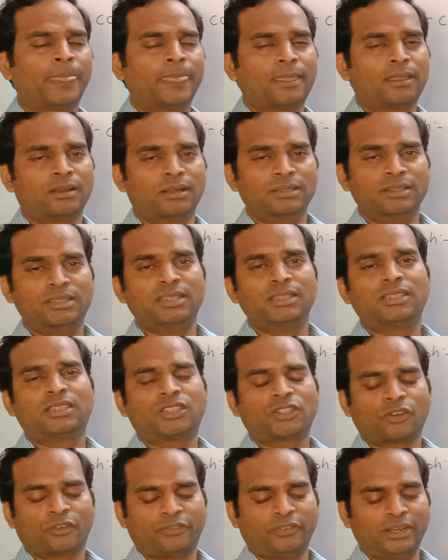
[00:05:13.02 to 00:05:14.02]

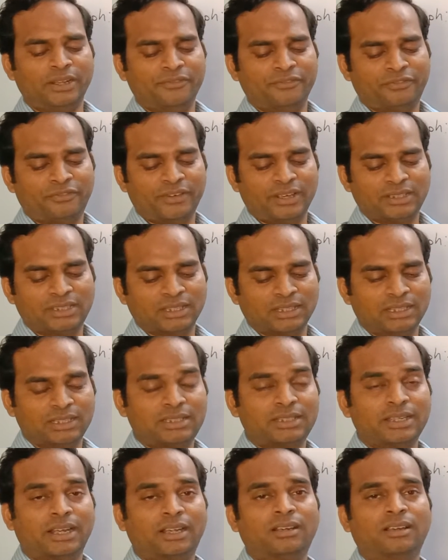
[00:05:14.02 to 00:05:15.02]
consists of lymph vessels,
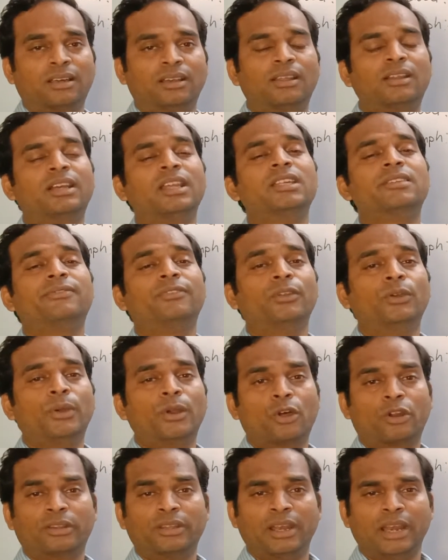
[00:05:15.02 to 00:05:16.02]
that colorless fluid
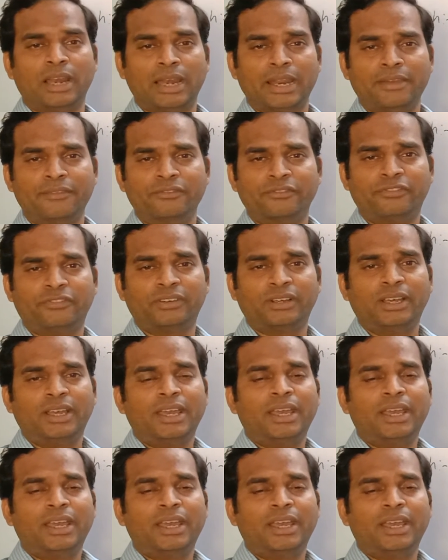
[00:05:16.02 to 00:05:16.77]
or the lymph,